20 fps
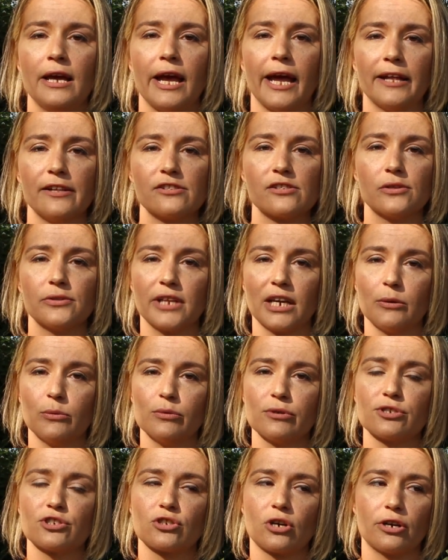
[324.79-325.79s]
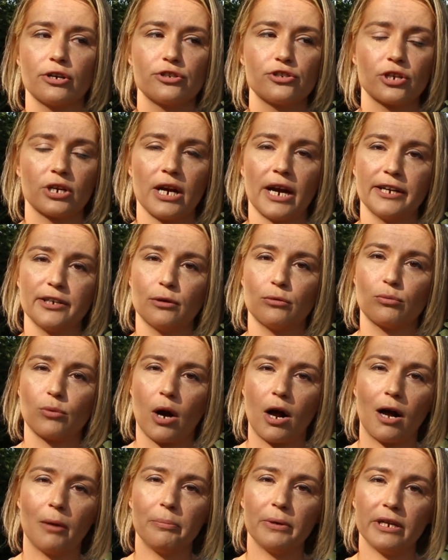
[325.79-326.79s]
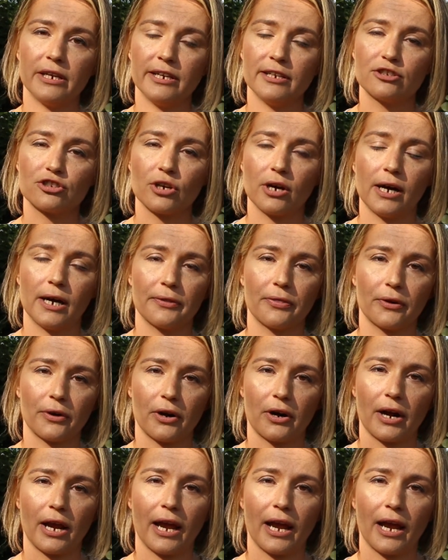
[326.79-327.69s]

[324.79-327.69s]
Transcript: and so they will start to kind of rob each other.